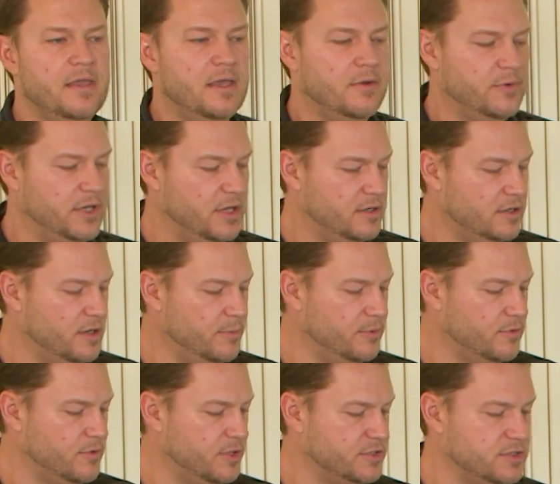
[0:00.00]
And we had a
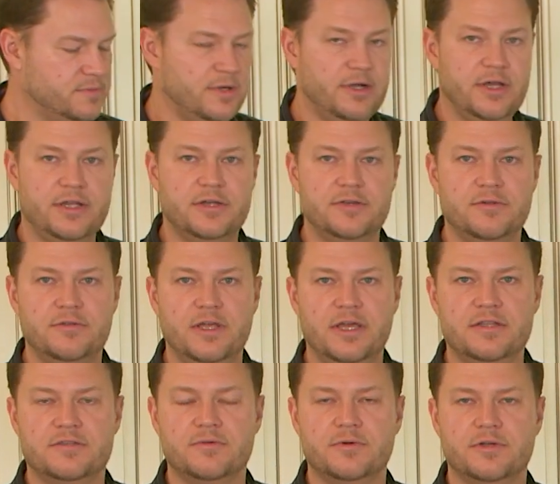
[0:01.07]
couple questions about how to do
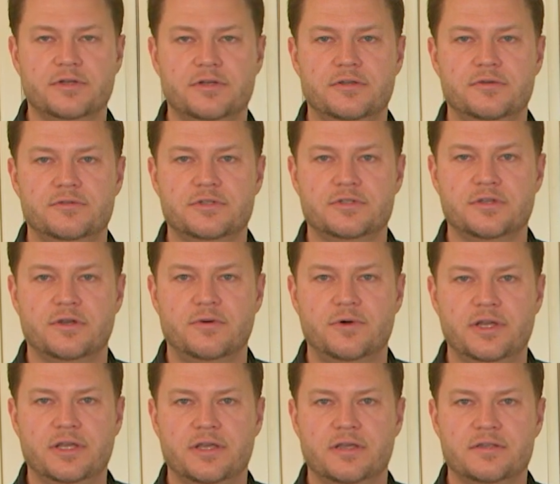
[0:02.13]
that, so we're gonna do just a
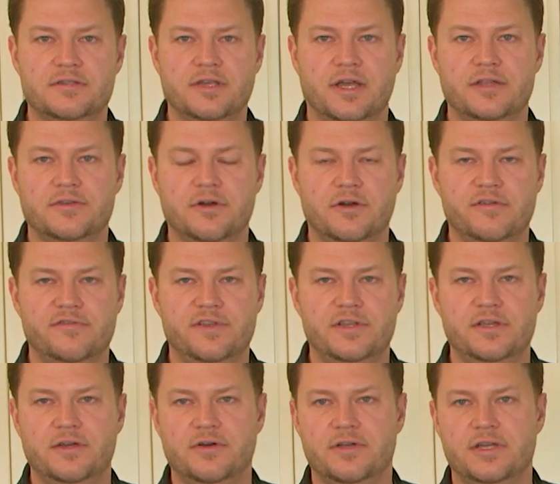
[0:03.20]
quick sidecar
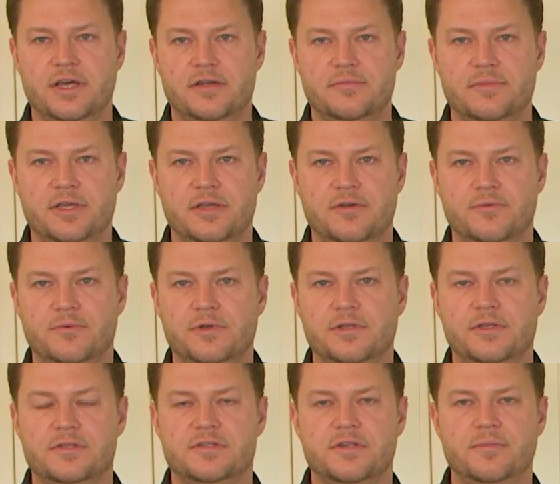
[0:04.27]
video on how to make a
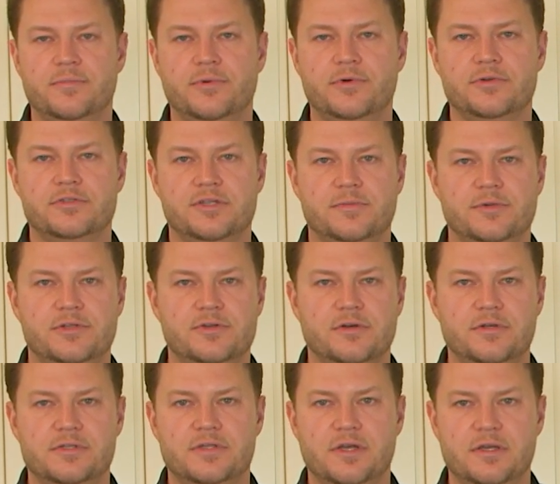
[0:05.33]
really simple
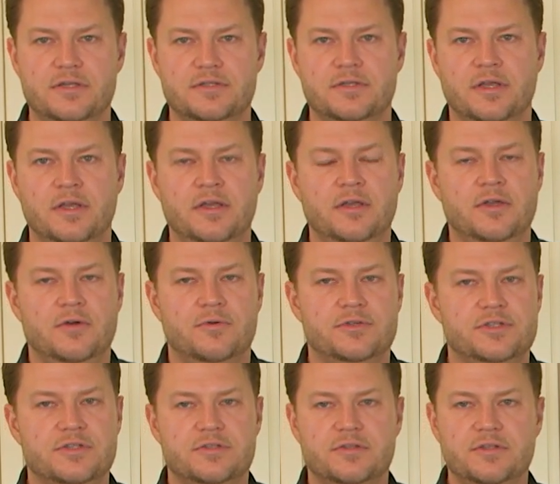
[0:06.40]
chimichurri sauce,
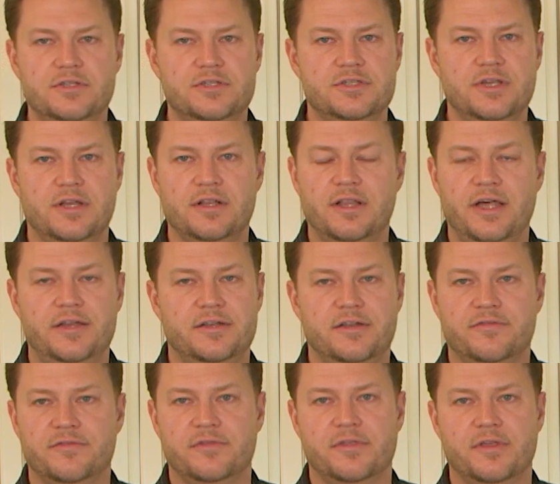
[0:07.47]
which is delicious on a lot of
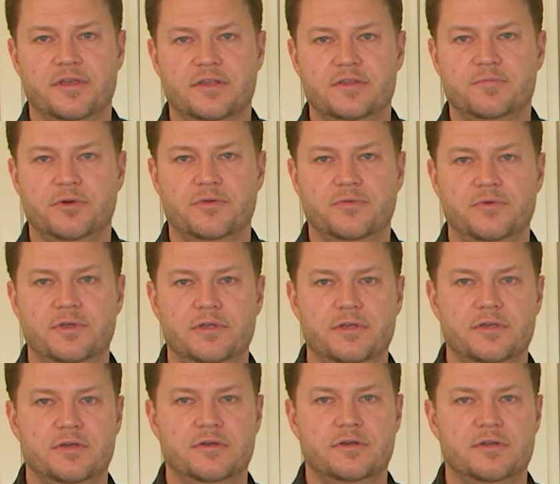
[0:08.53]
different things, but really
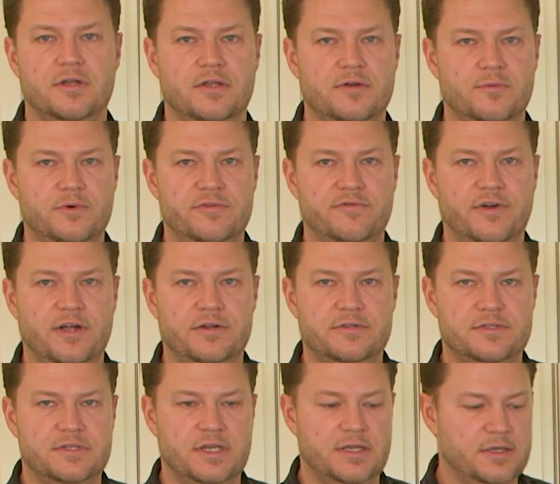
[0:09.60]
good on a wood-fired
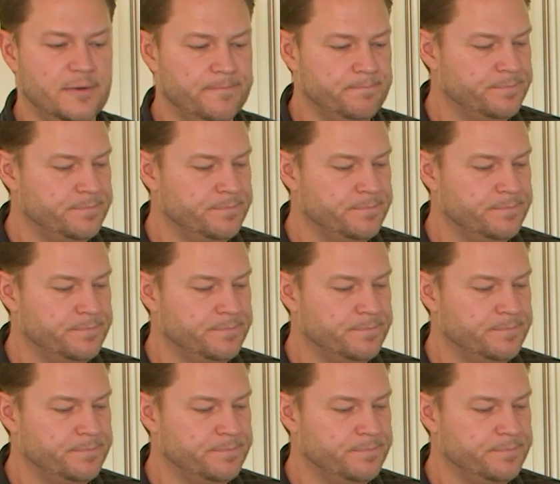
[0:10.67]
steak.